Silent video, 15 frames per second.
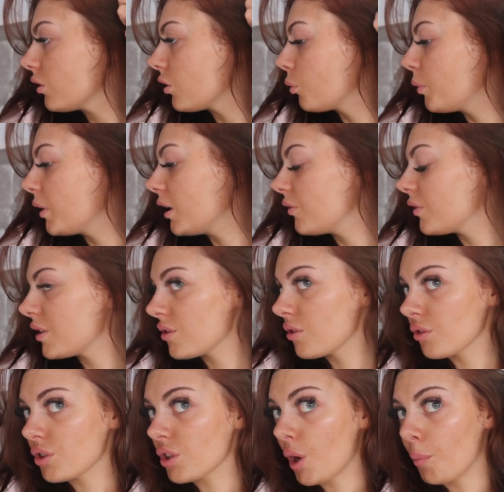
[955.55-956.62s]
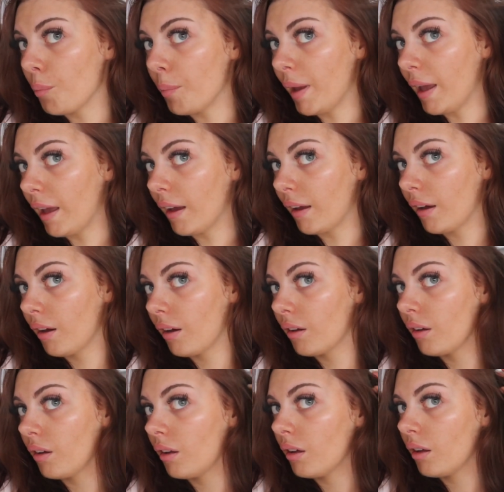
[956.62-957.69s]
the weave is such a big,
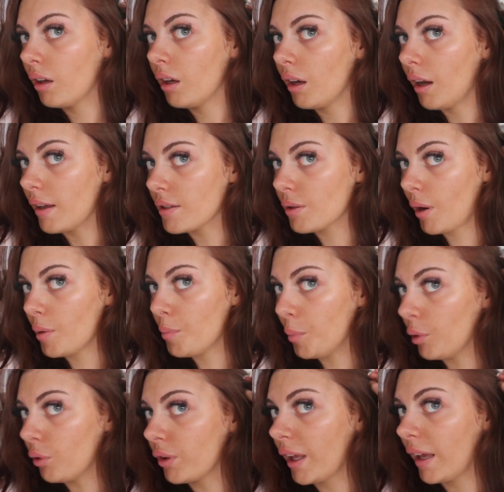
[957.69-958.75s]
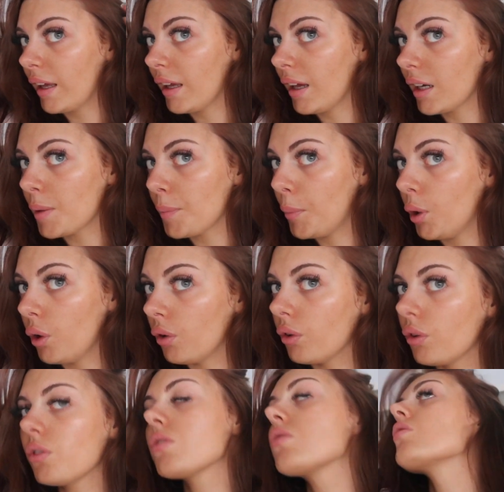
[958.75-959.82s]
it's quite bulky and it
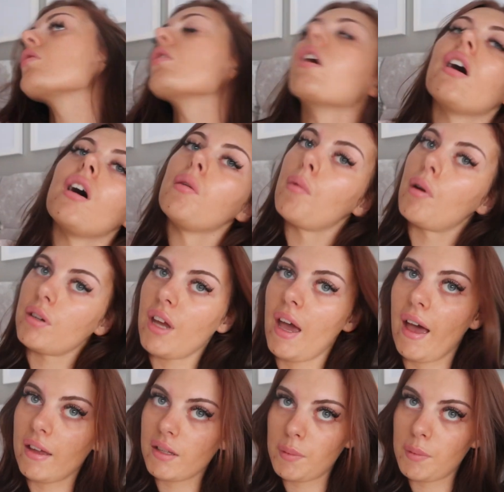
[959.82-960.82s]
pulls on your hair,